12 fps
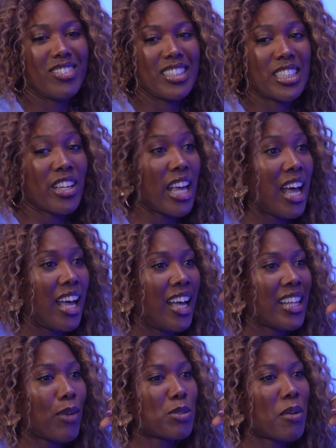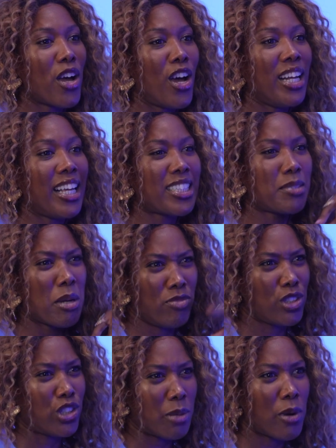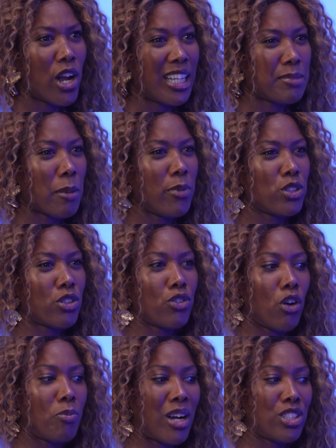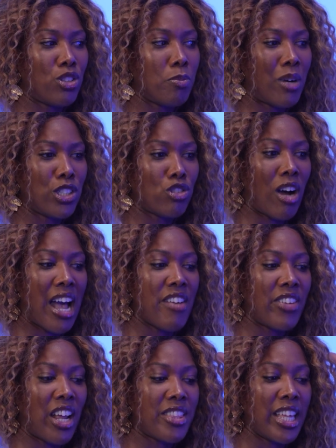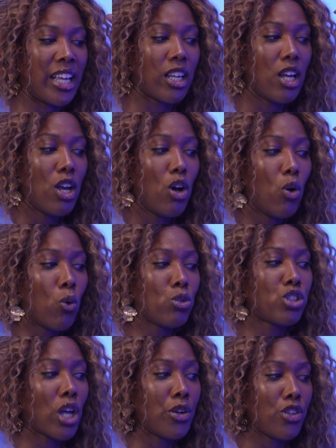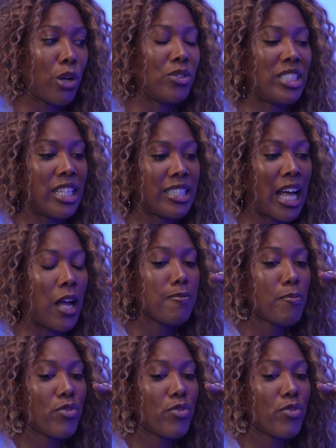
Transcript: So yeah, that was my earliest memory. My earliest memories of my drive. And I think also noted that